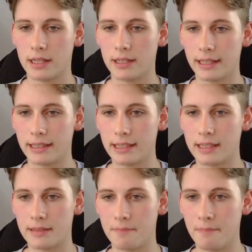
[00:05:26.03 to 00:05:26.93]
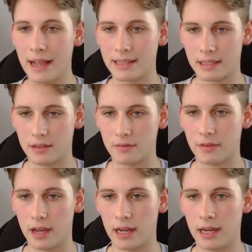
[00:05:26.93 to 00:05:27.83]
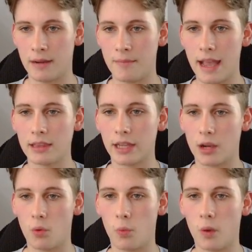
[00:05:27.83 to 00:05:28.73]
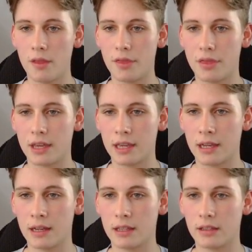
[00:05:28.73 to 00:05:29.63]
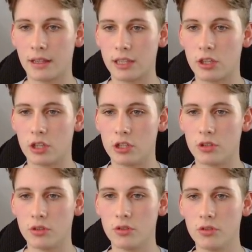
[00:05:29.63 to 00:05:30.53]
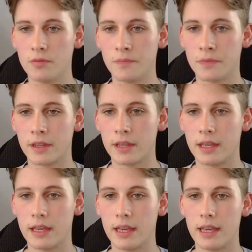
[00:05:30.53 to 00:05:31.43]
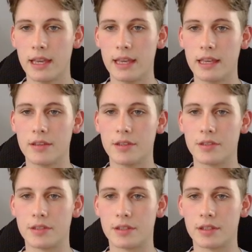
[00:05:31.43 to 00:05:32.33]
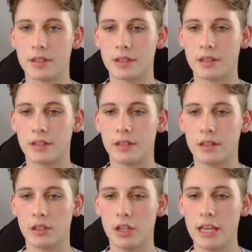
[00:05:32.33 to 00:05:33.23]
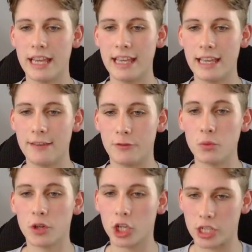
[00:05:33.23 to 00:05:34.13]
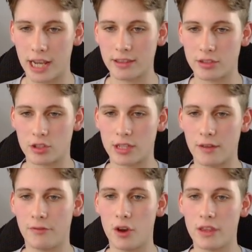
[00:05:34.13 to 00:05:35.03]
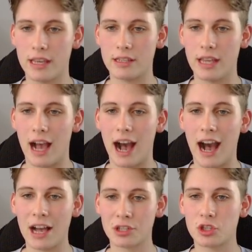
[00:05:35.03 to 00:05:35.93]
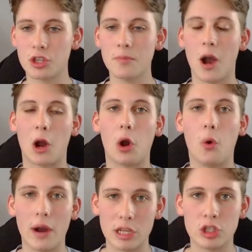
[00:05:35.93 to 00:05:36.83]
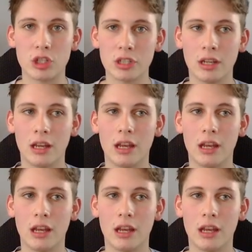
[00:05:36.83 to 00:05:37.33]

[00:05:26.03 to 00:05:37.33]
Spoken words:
Like, this is massive. And like, one thing like you can do is, if you want to take this a step further, is ask them a question